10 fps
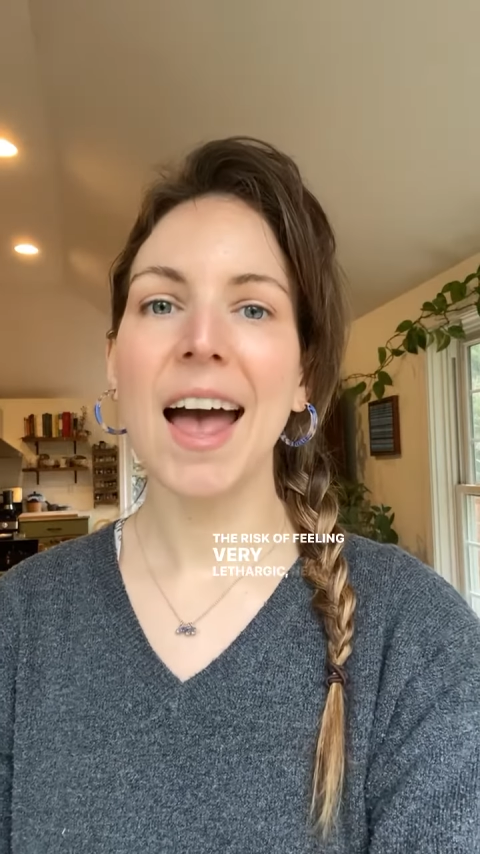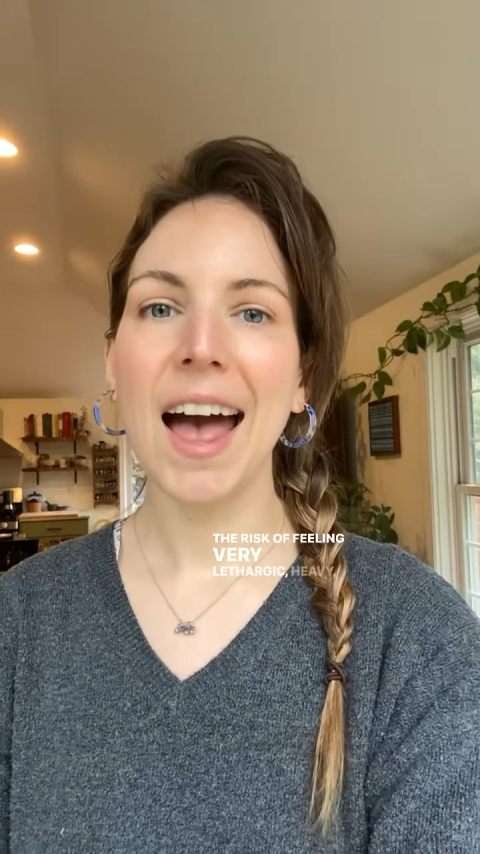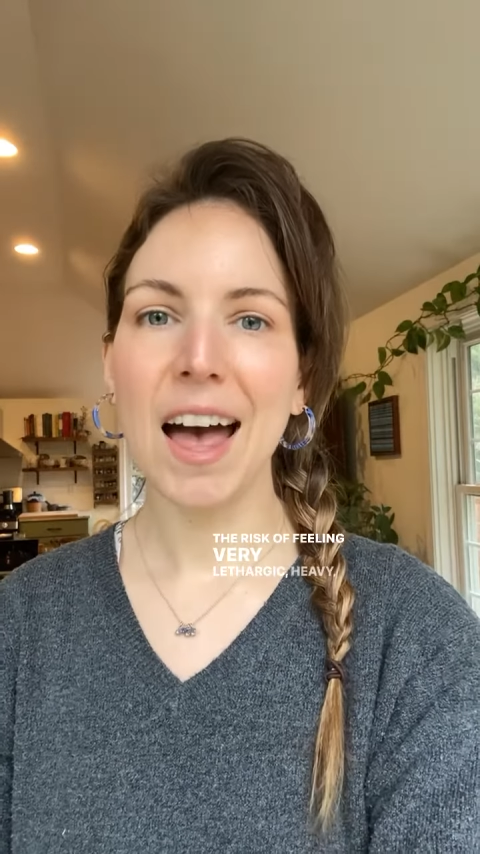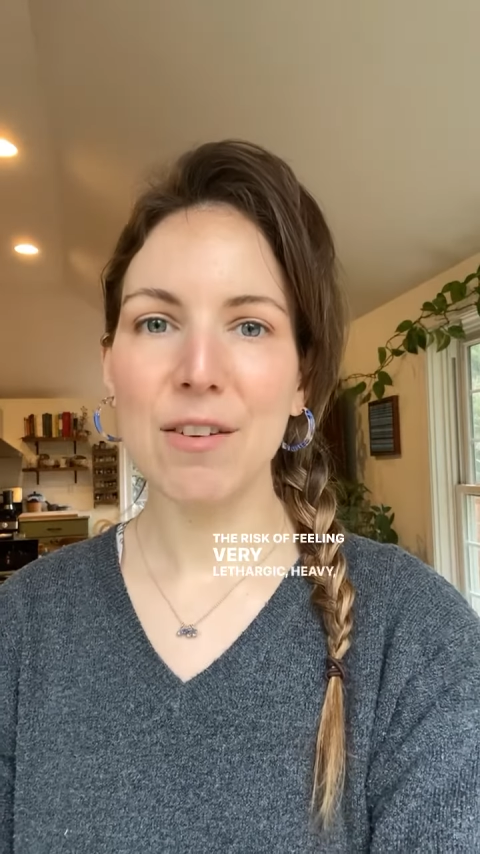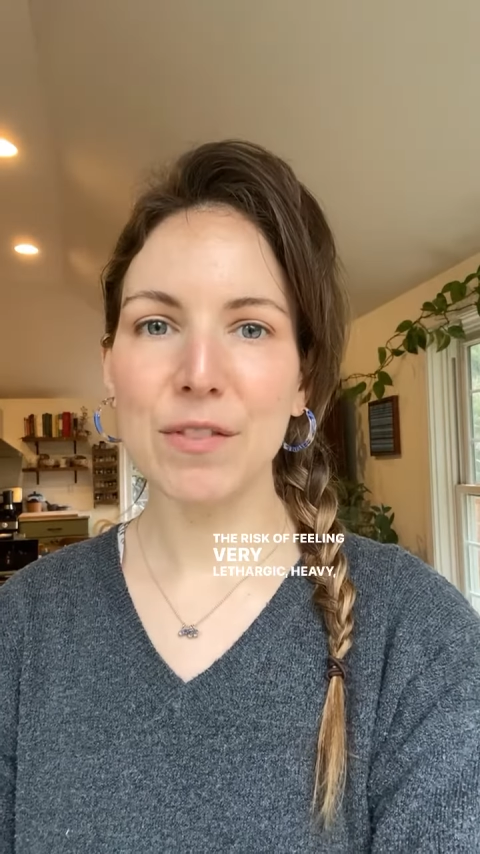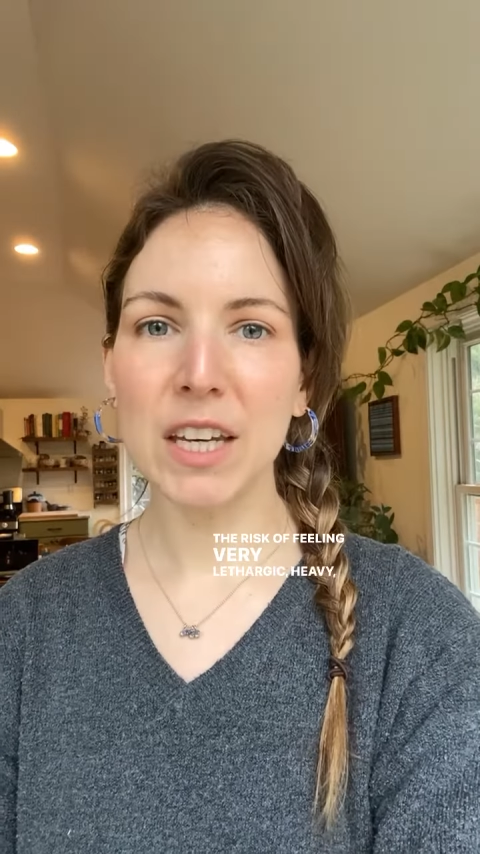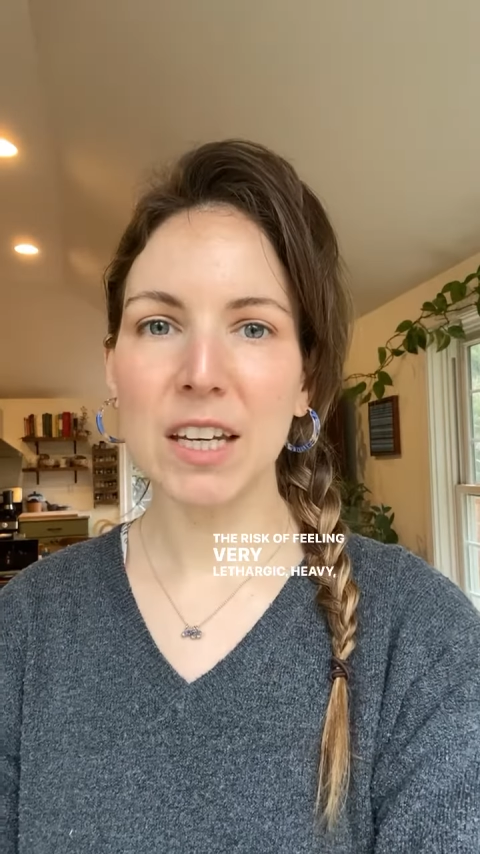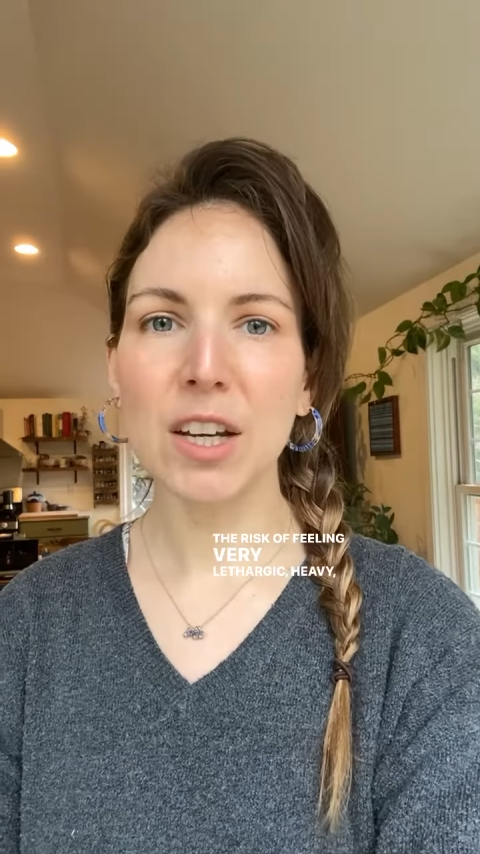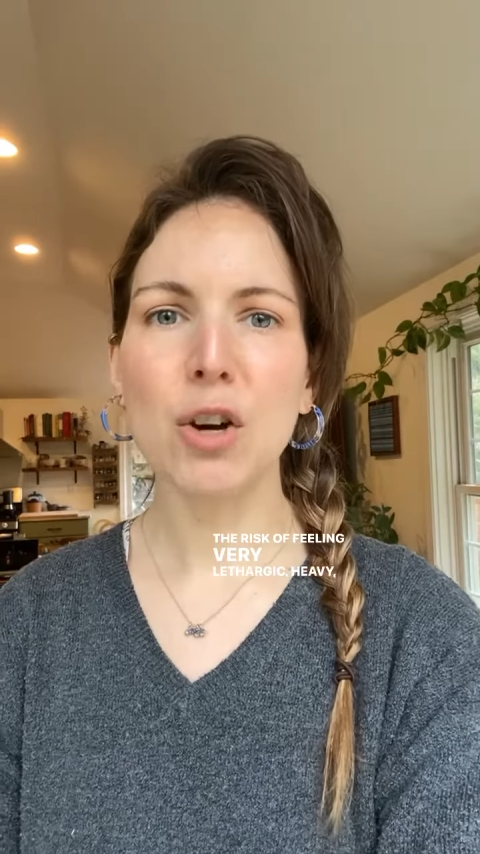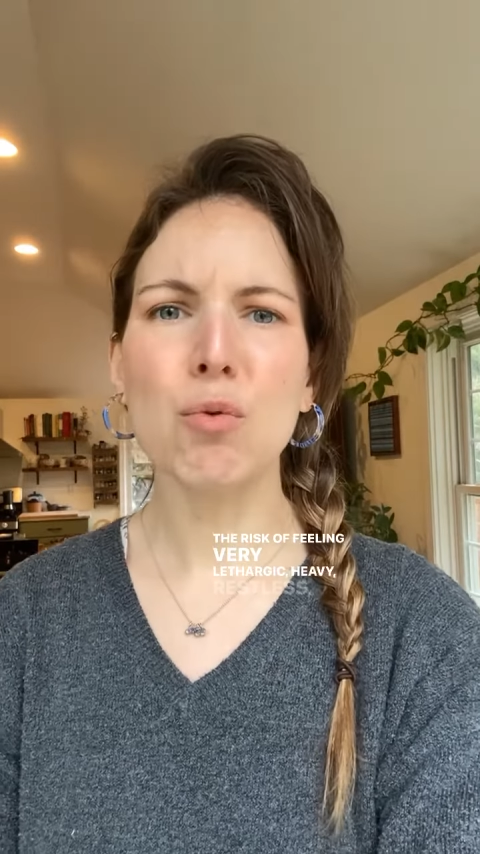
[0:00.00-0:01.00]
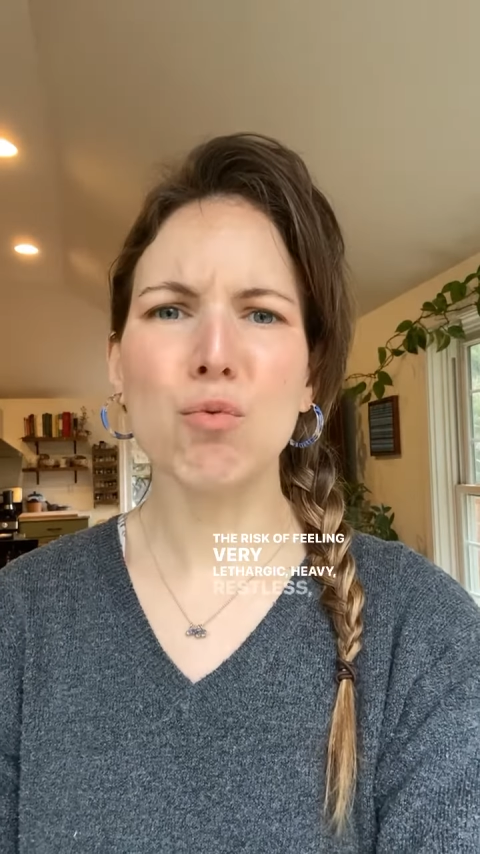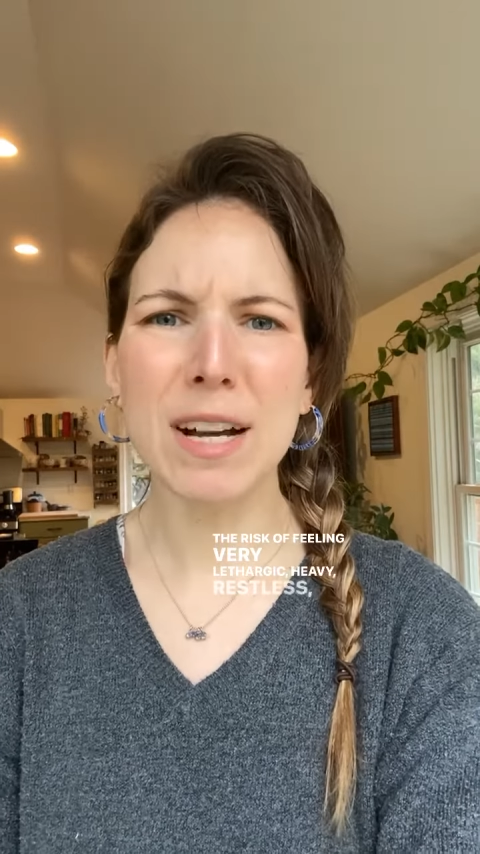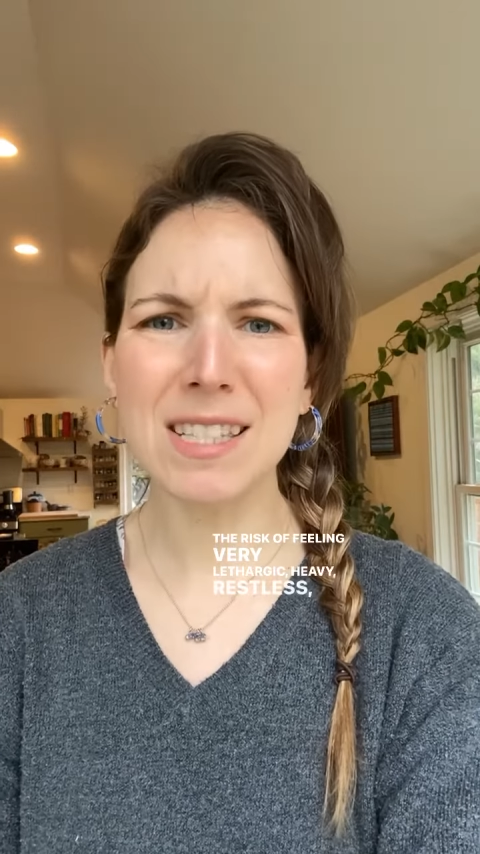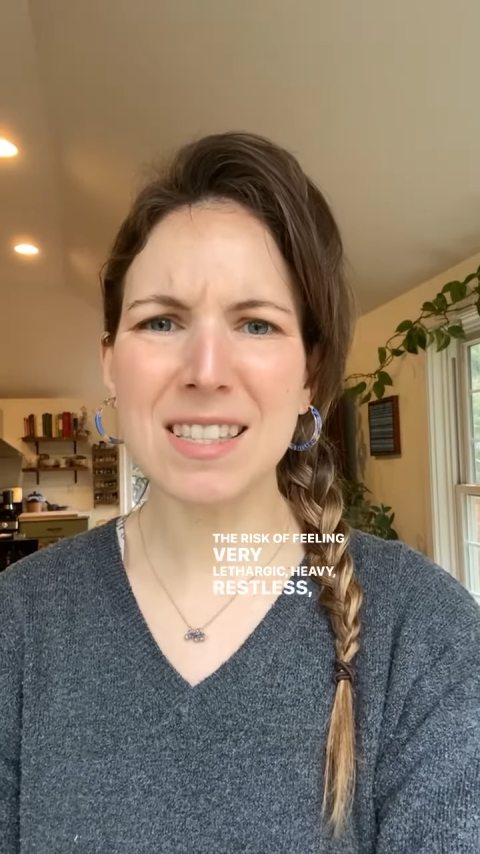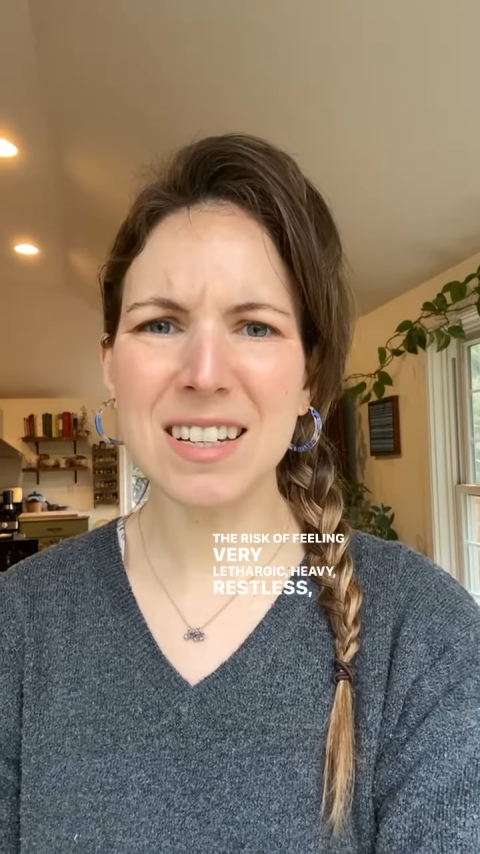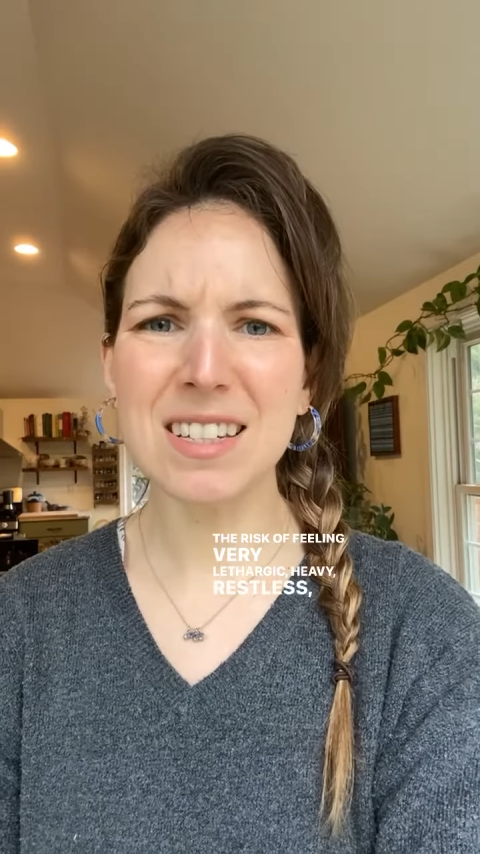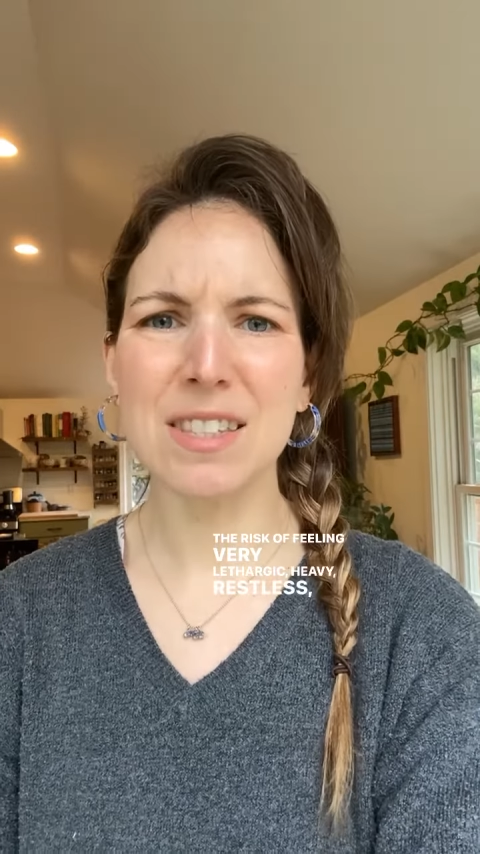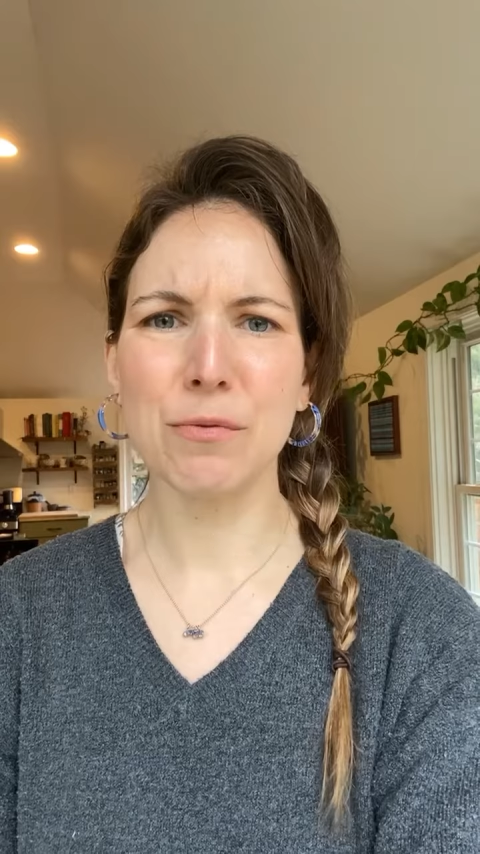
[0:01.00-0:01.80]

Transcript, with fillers: heavy, restless,